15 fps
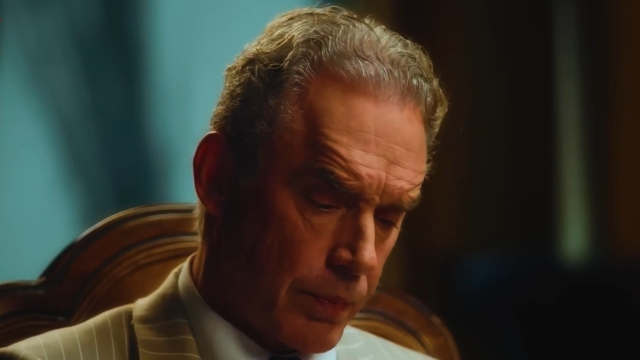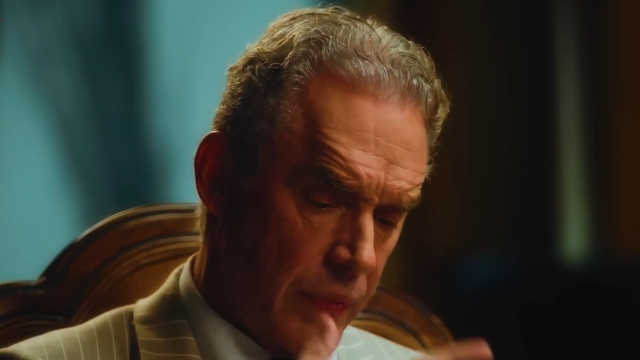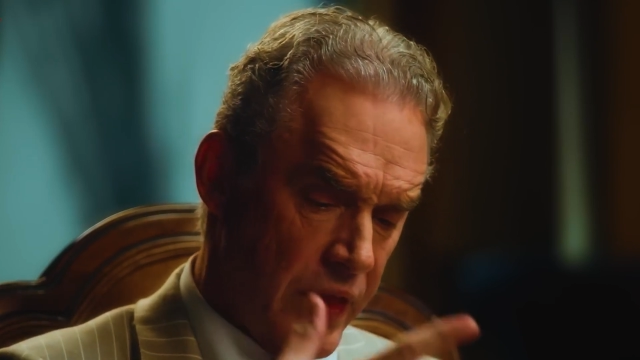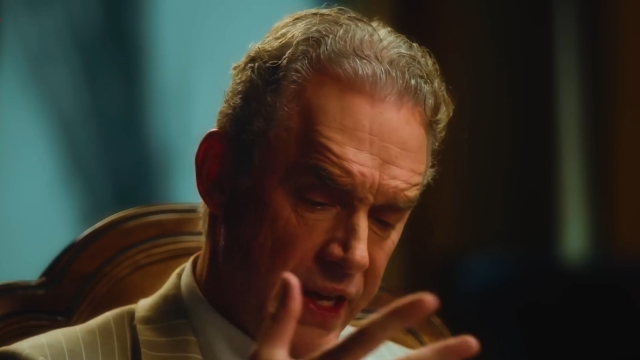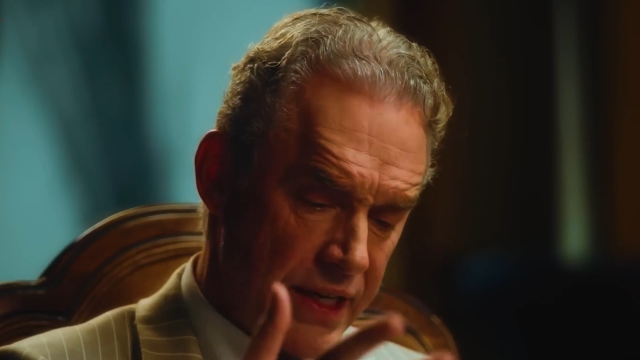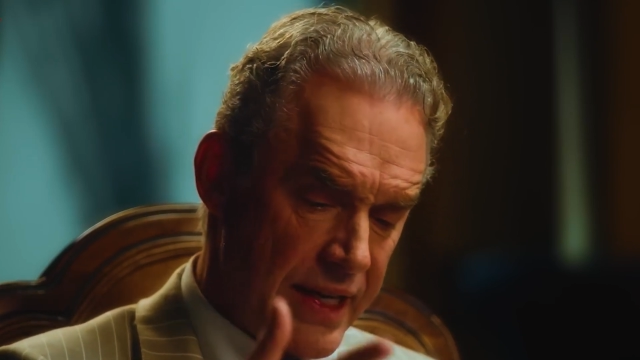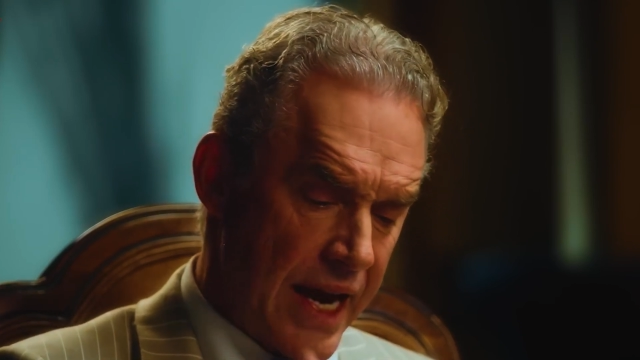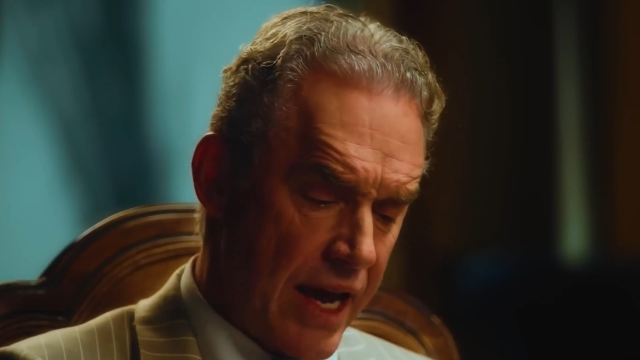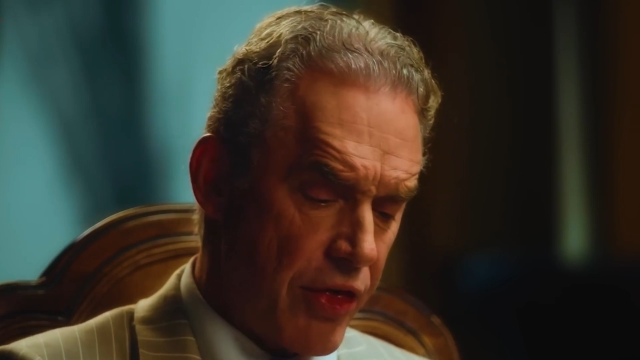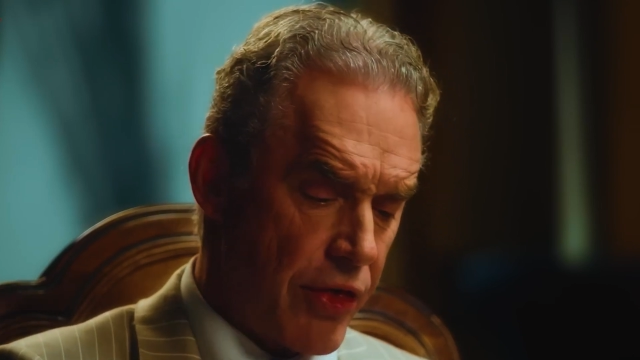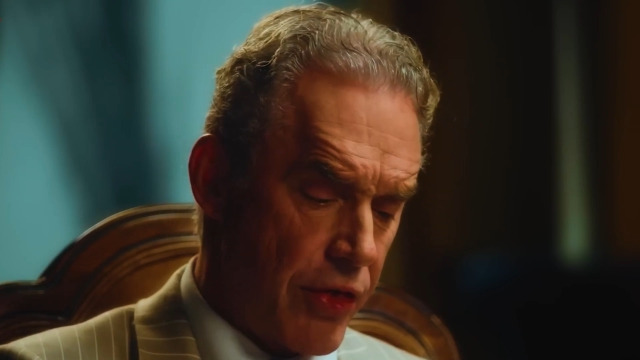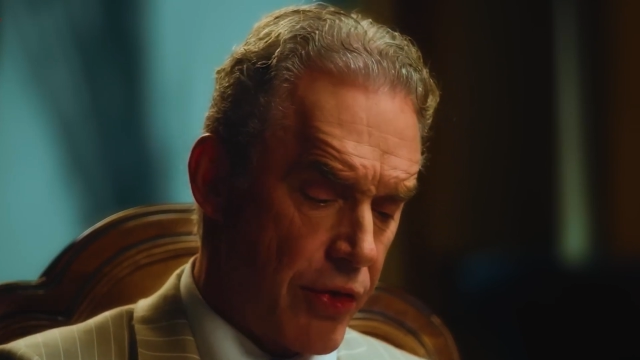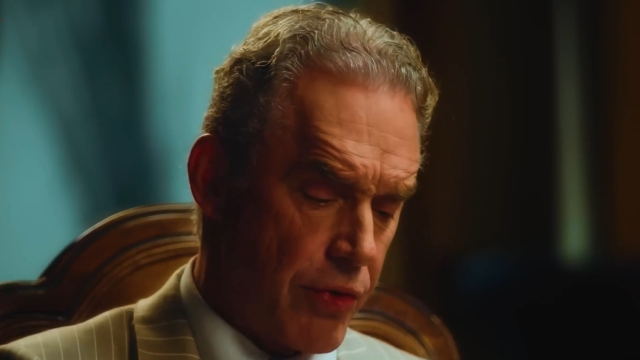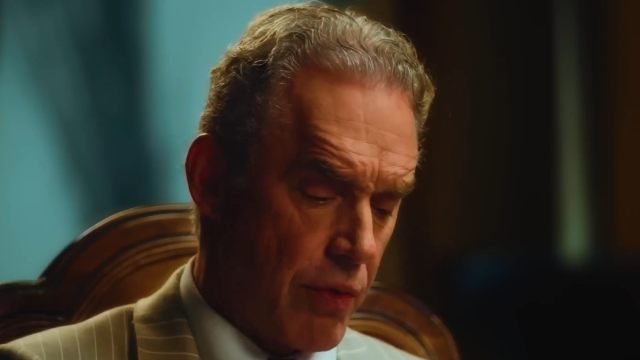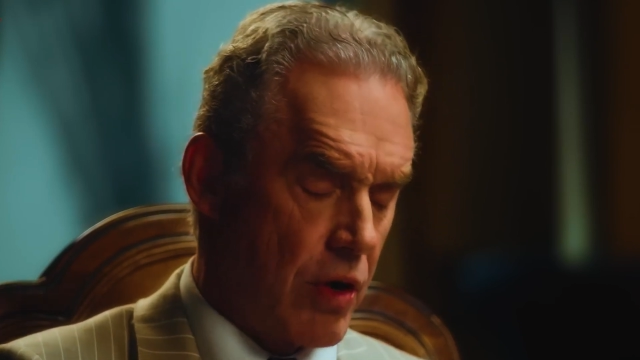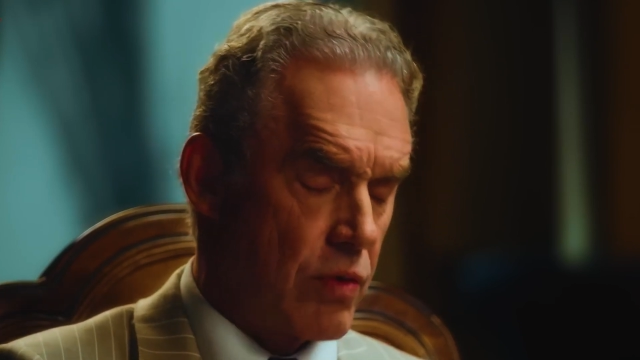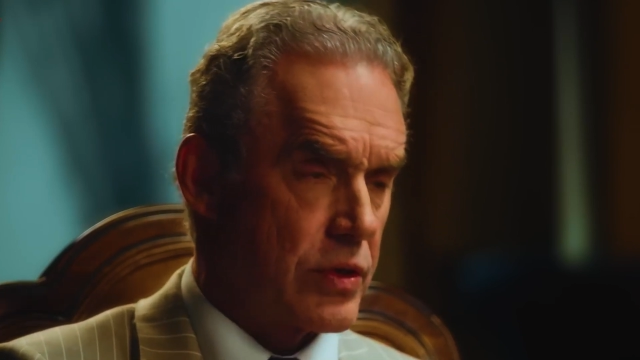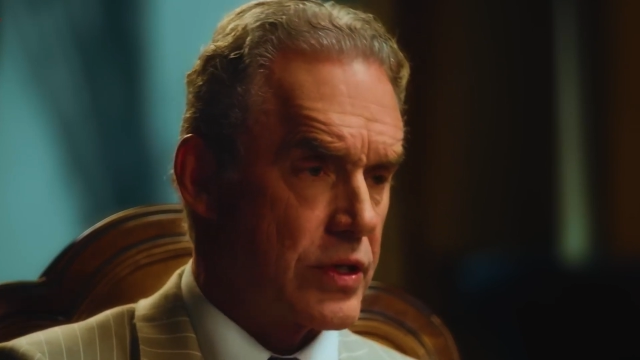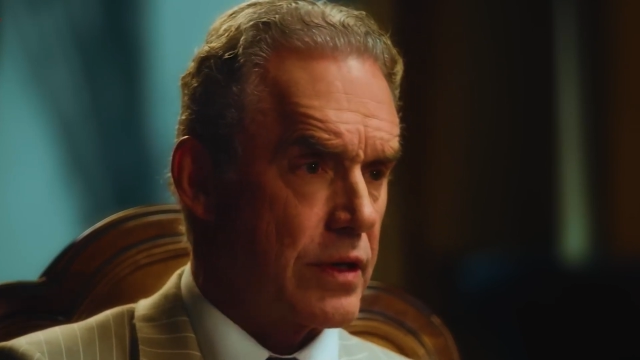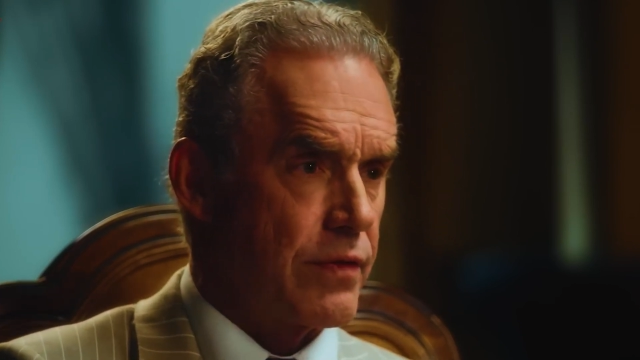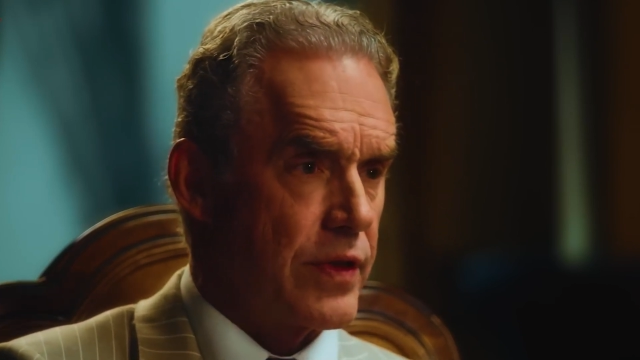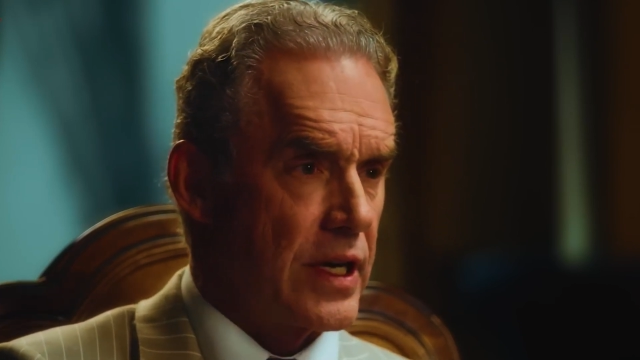the death
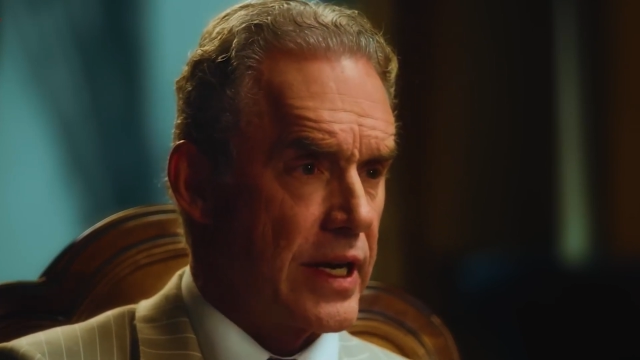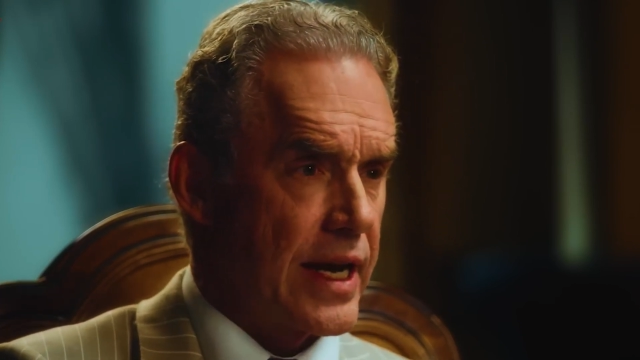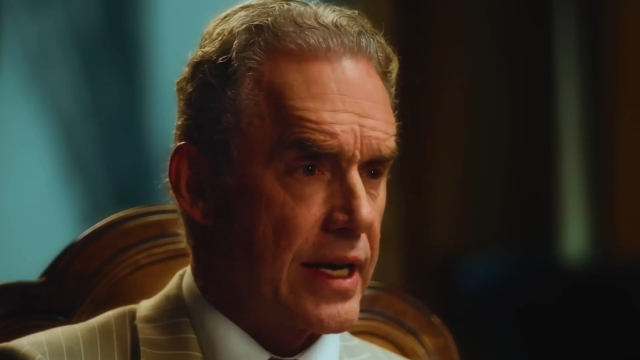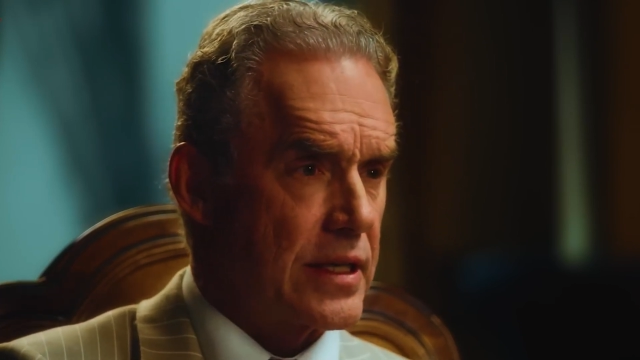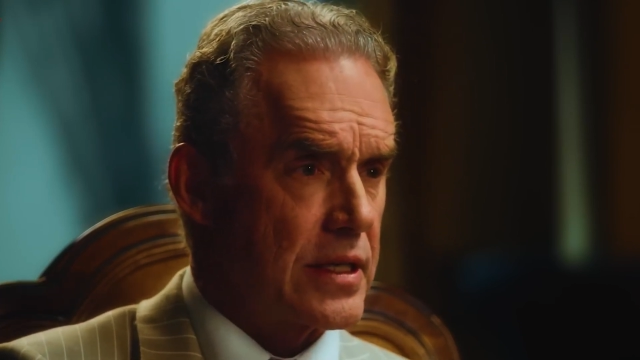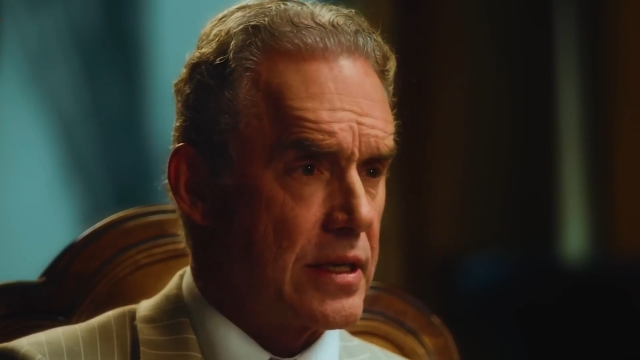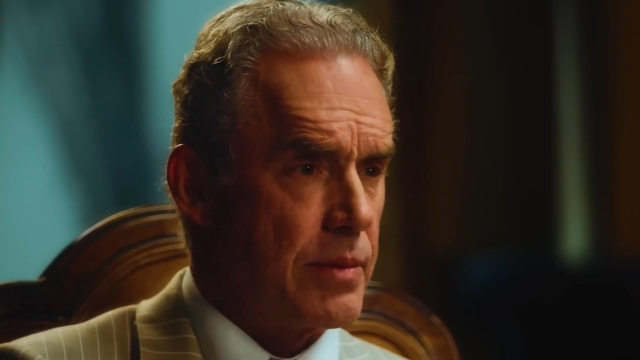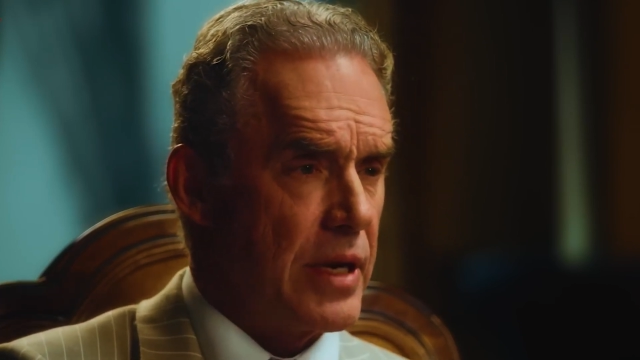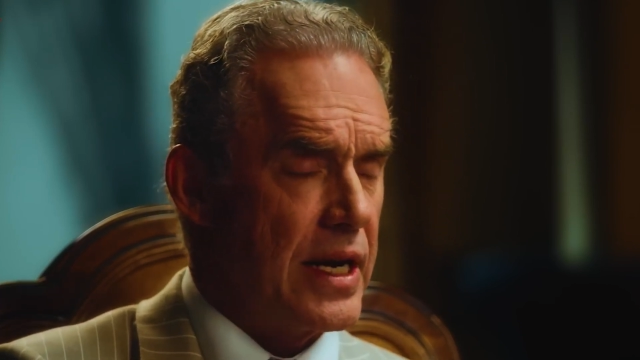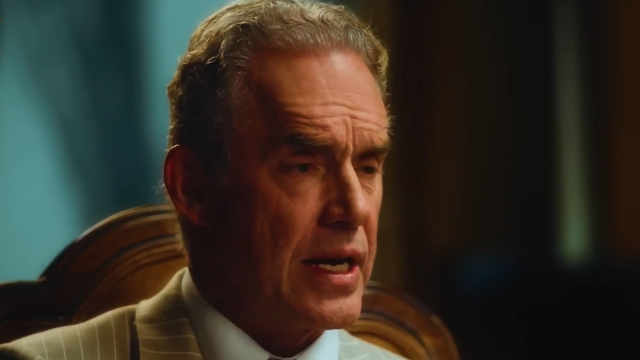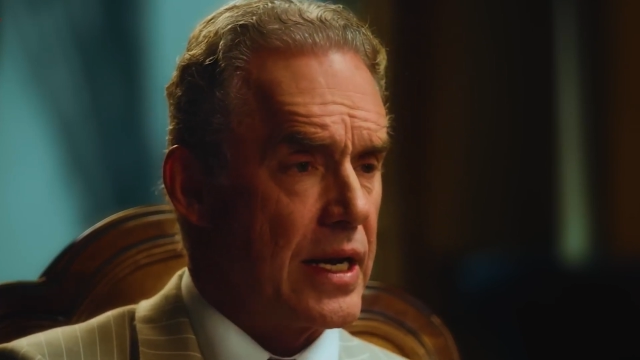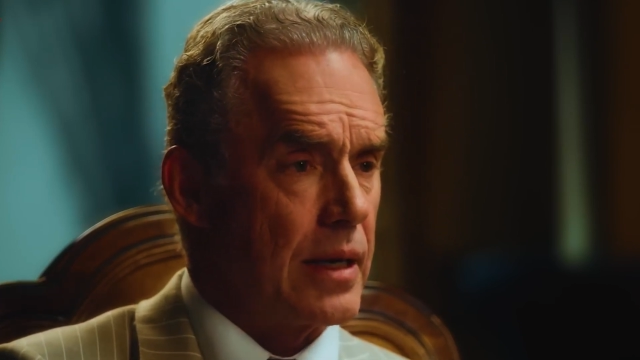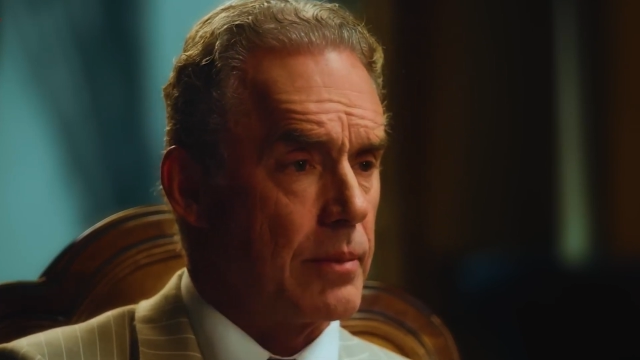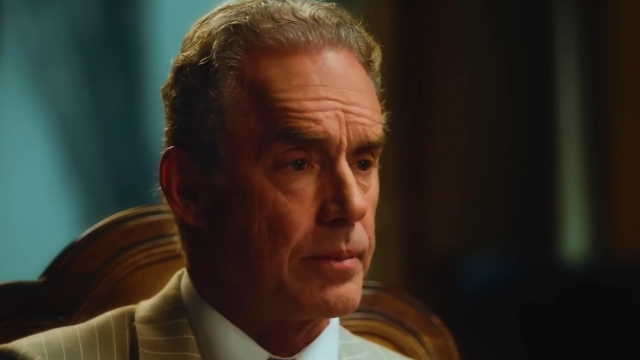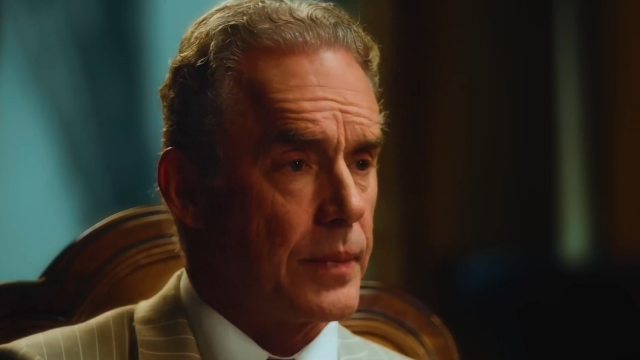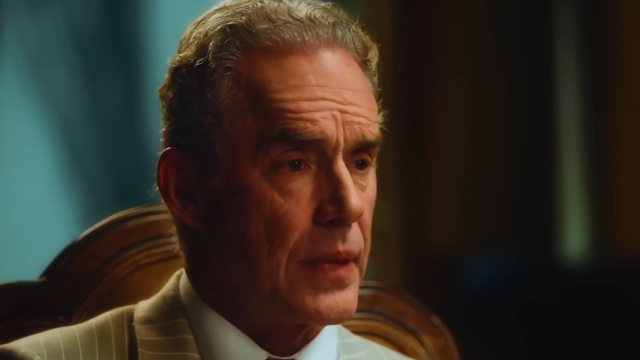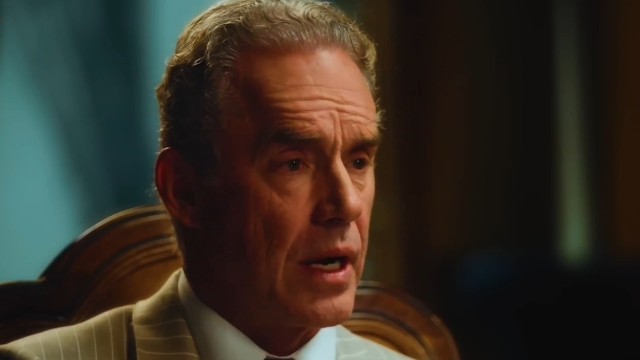throes of the legacy media.